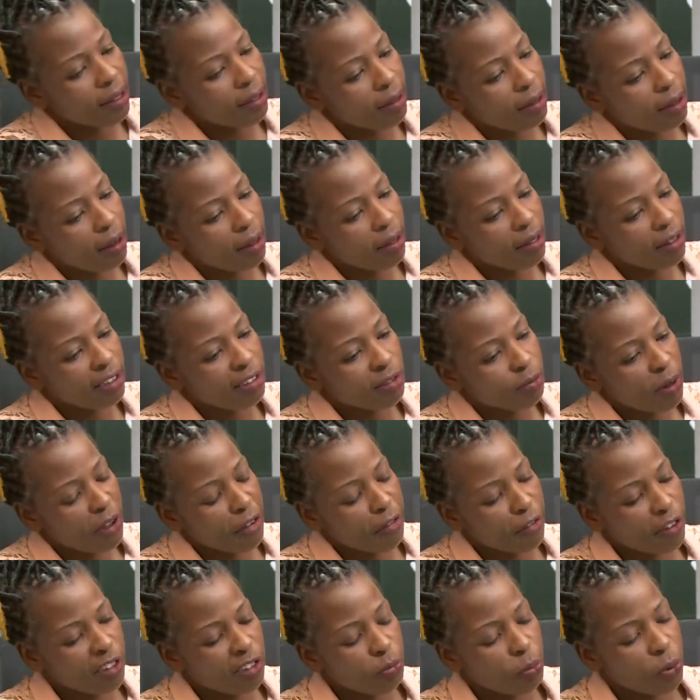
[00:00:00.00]
that's my
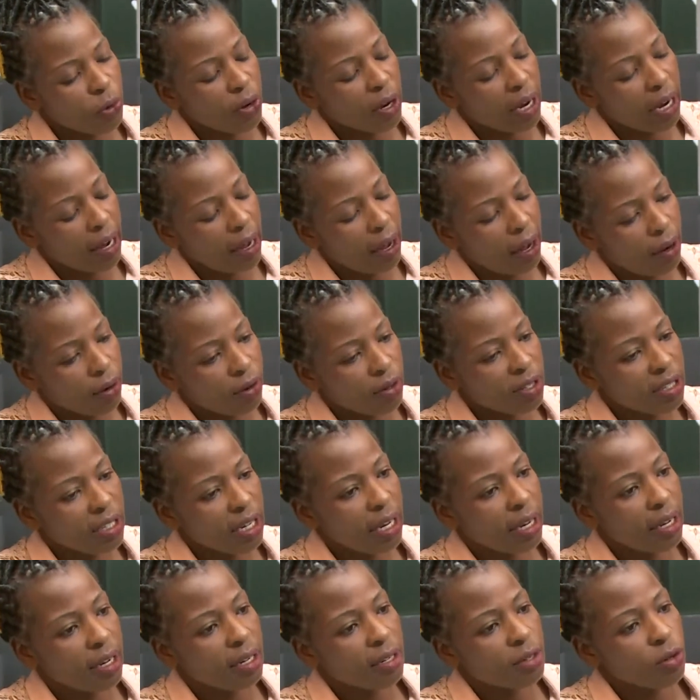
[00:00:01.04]
Facebook account,
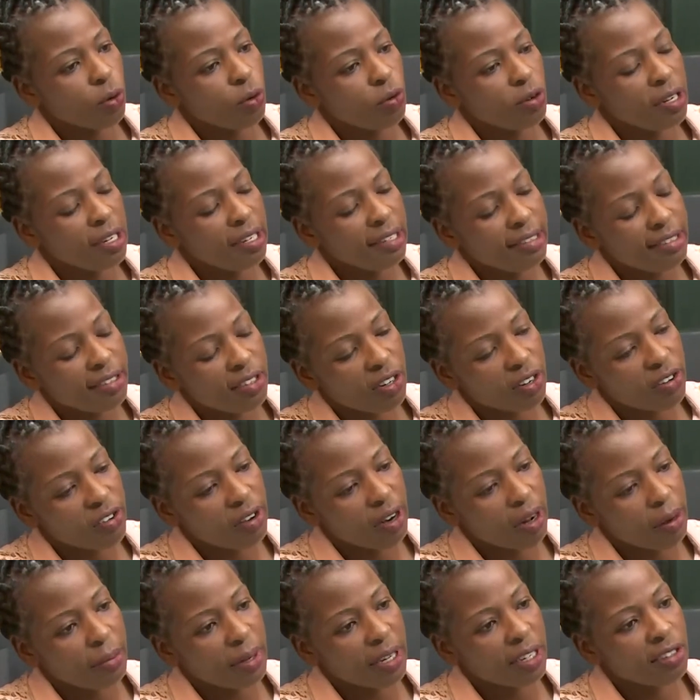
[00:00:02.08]
and on
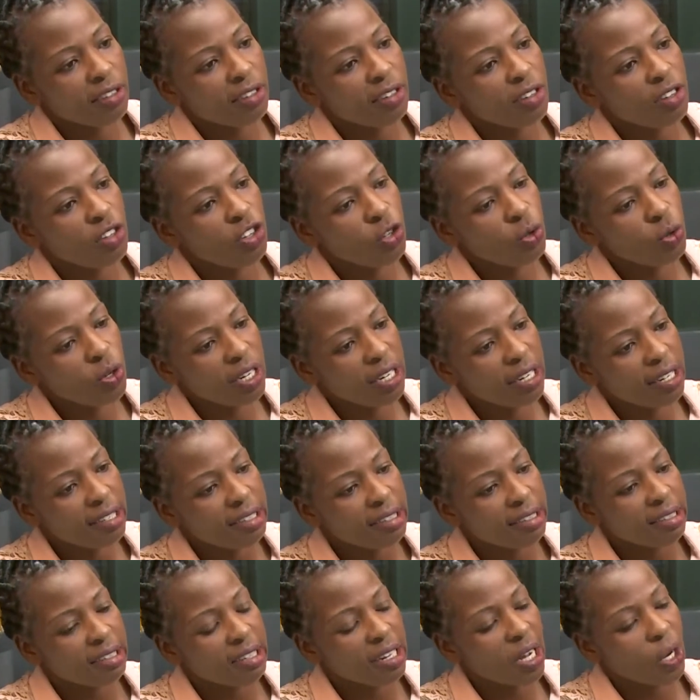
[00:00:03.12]
Instagram it's
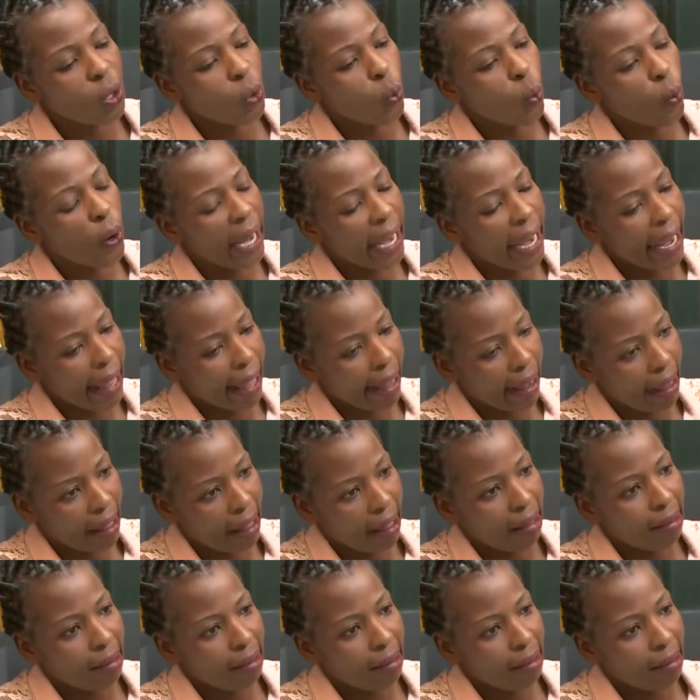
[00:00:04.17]
Eunice Wedenga.